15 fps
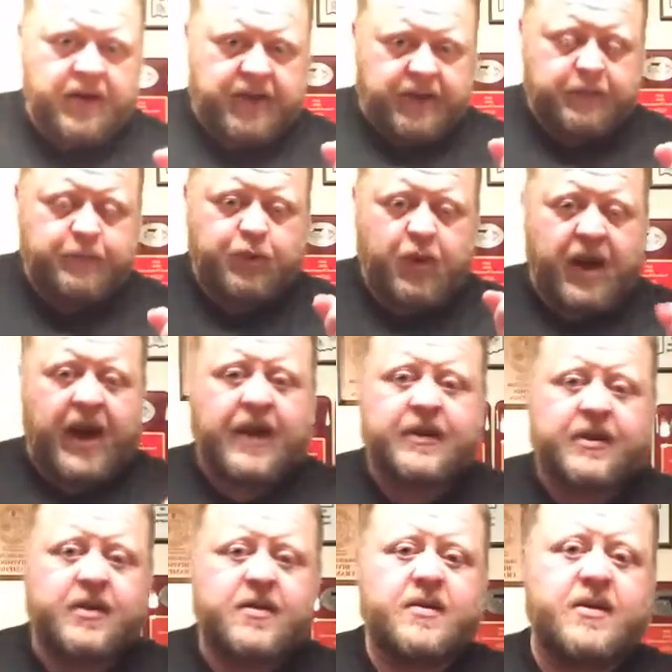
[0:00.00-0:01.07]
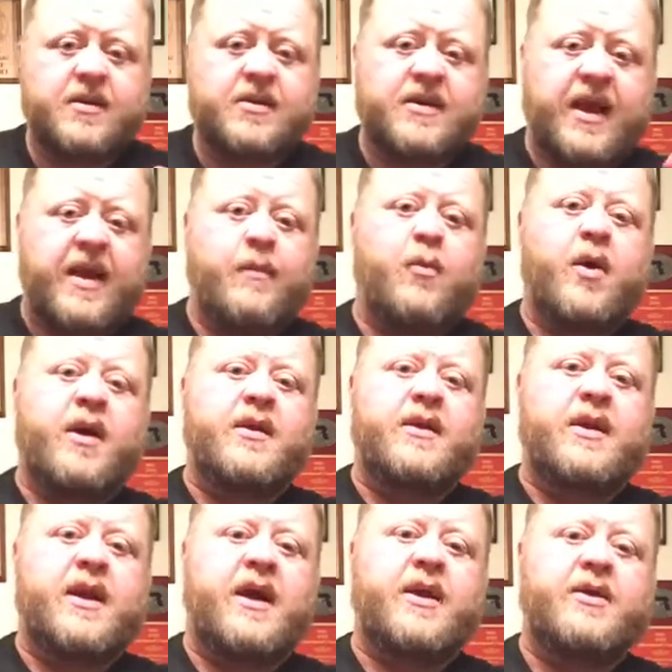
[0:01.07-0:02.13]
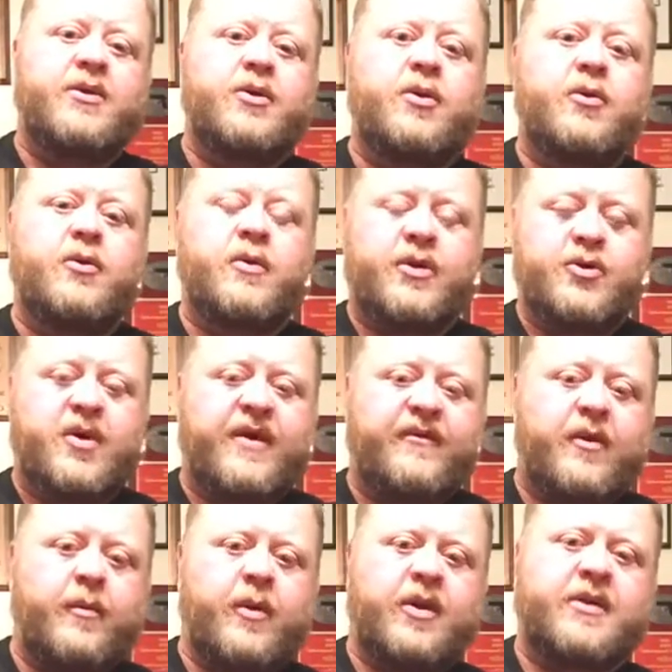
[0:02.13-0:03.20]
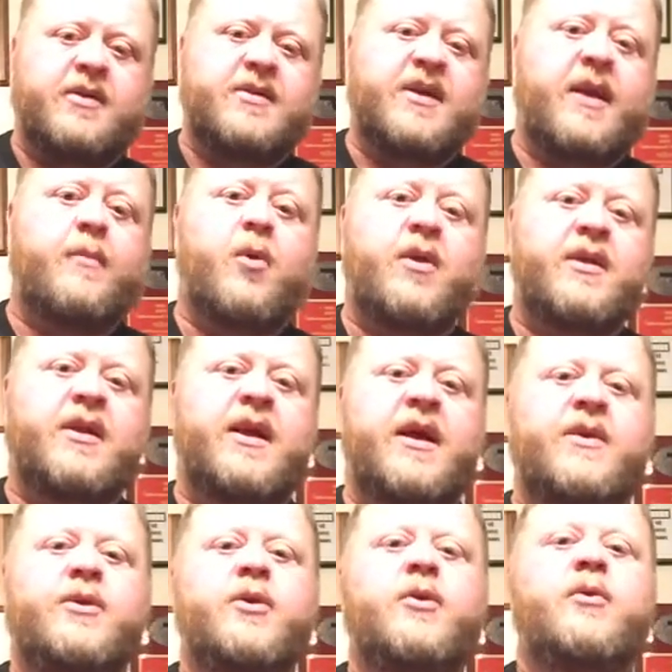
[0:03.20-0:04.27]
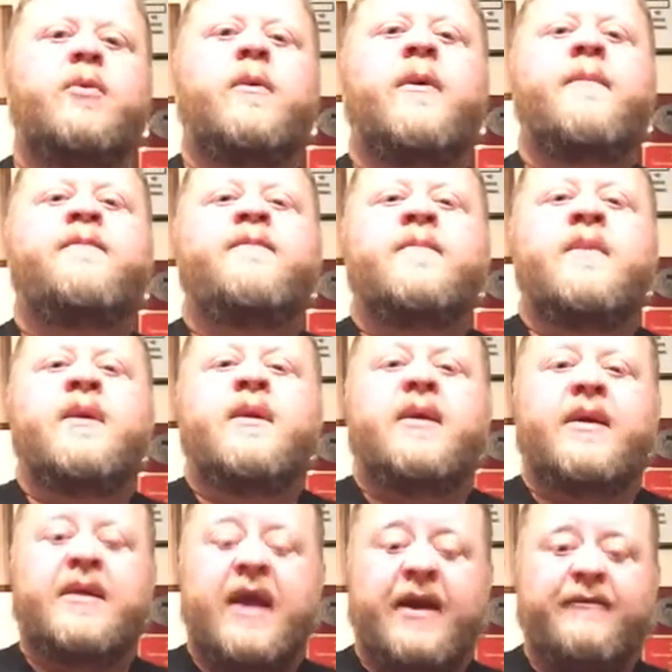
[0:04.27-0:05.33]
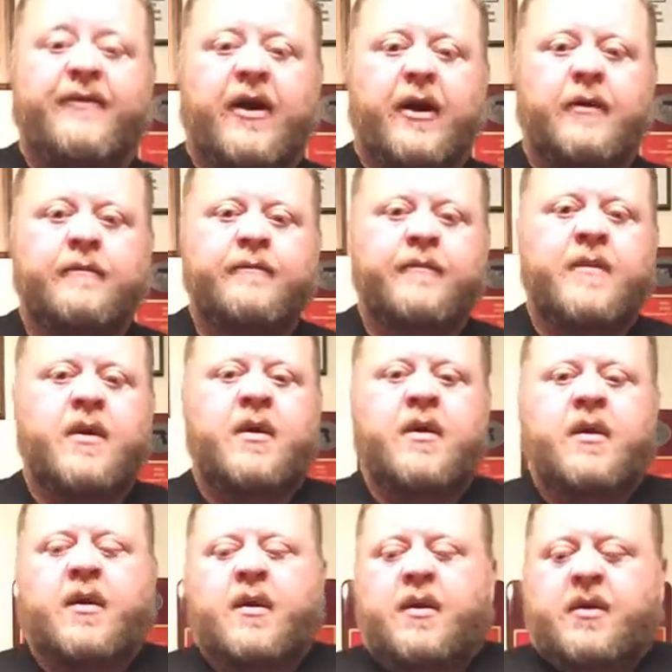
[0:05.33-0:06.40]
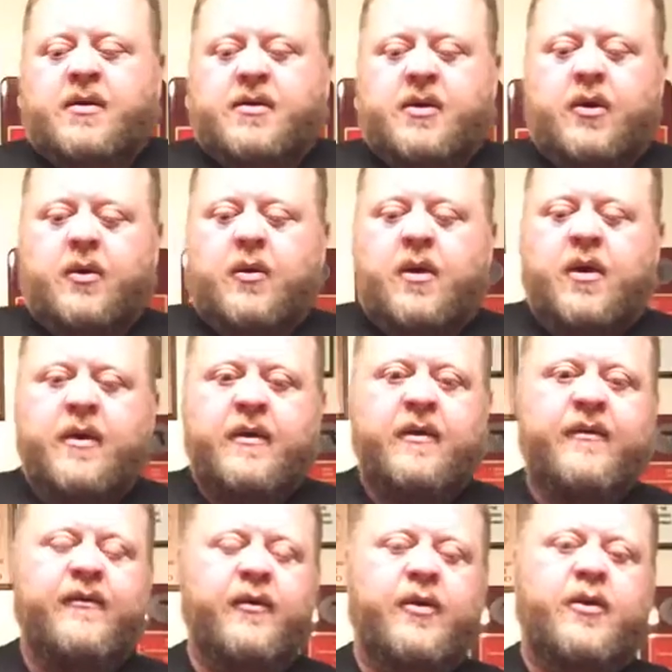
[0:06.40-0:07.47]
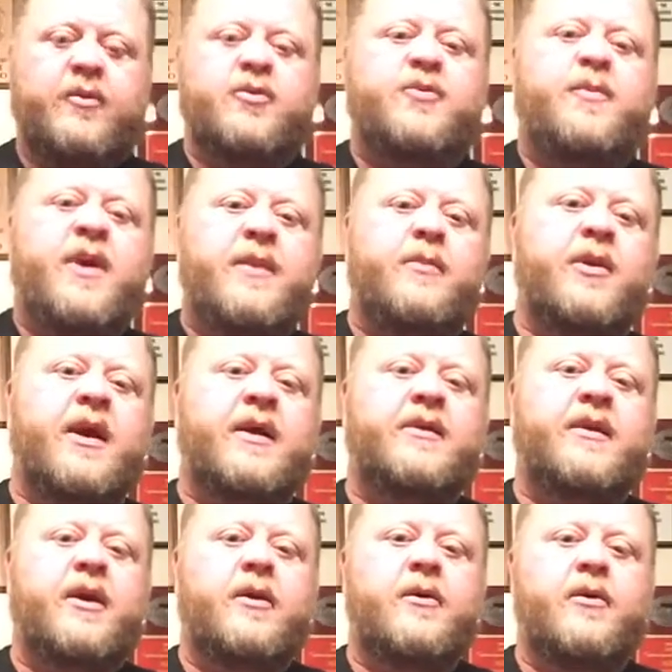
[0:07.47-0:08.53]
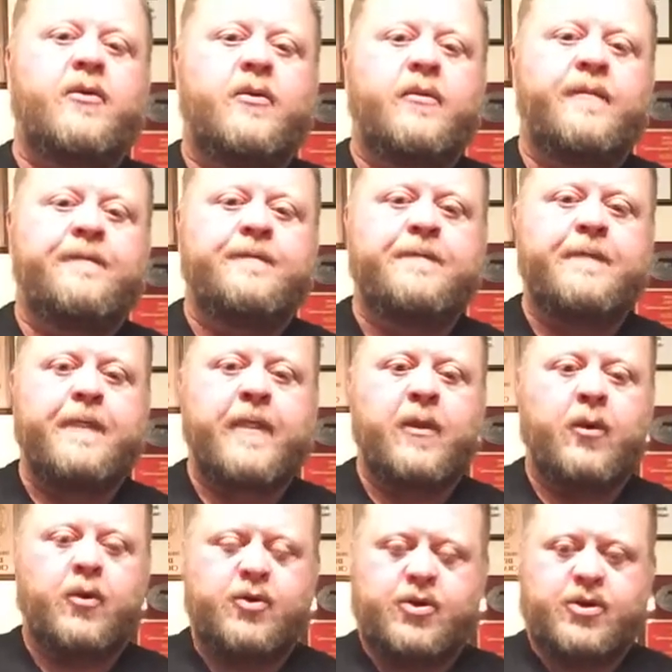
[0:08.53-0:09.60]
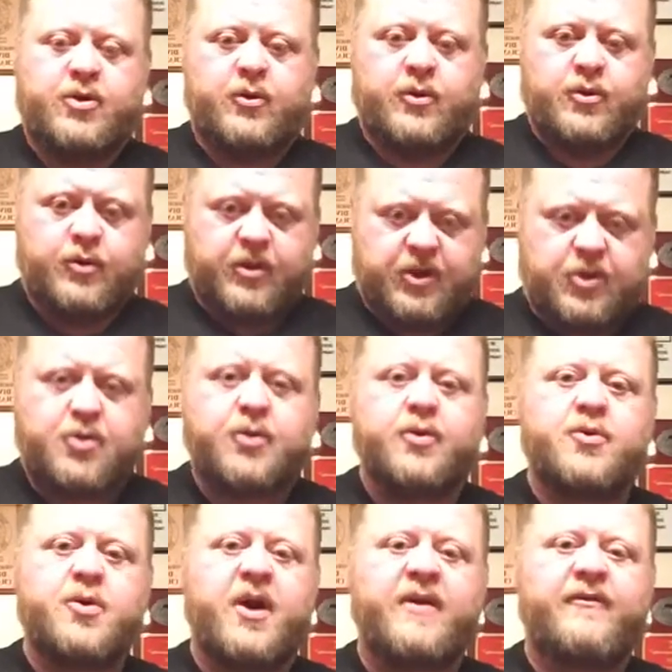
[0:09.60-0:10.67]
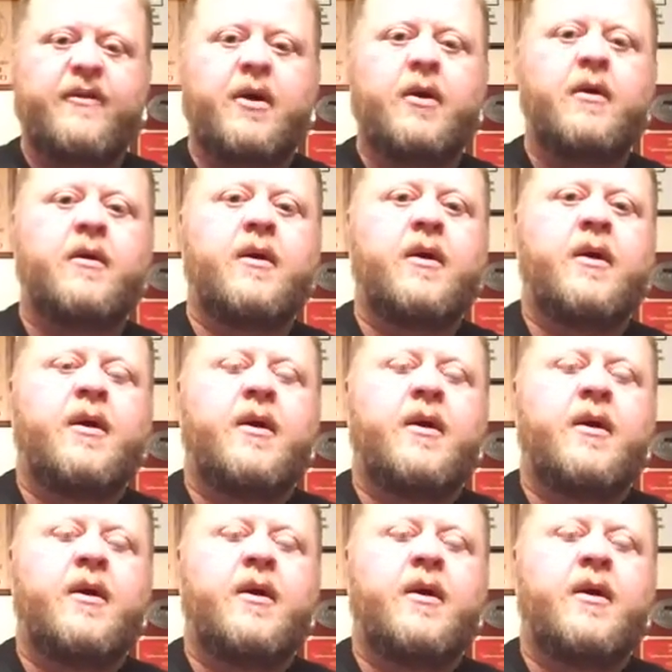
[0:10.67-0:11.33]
in practice the same way that I do in dry fire practice, the same way that I do in live fire. So for those people out there who are just doing traditional dry fire,